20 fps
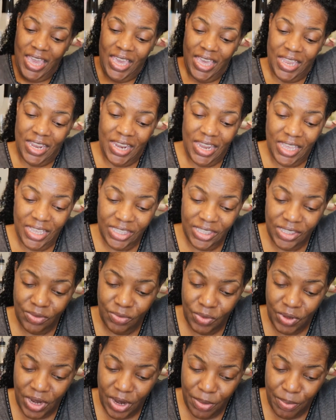And that's
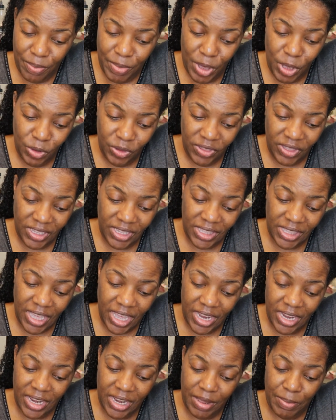what I'm most
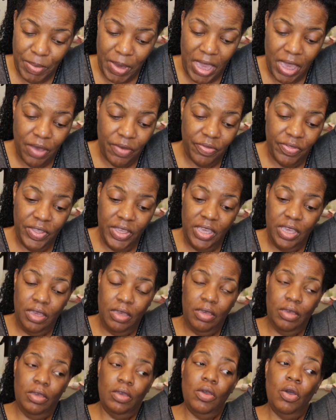excited about.
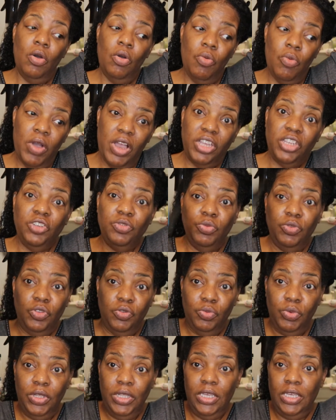The co-wash
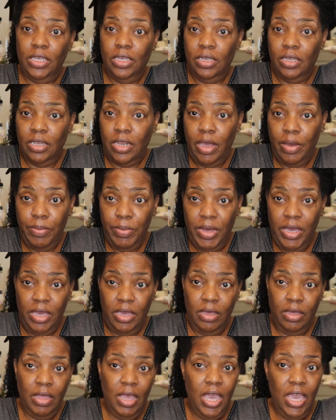was really good. I
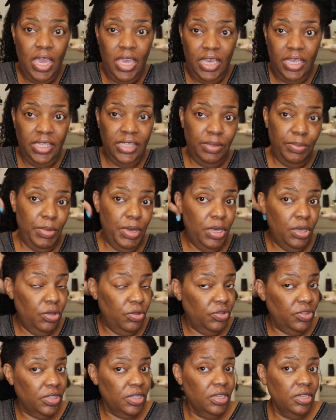mean, it
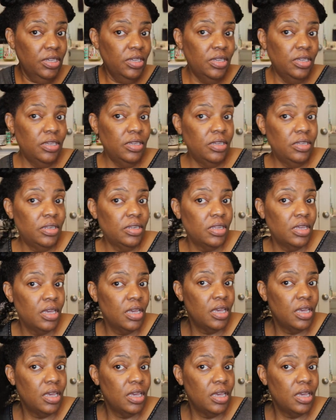smells good.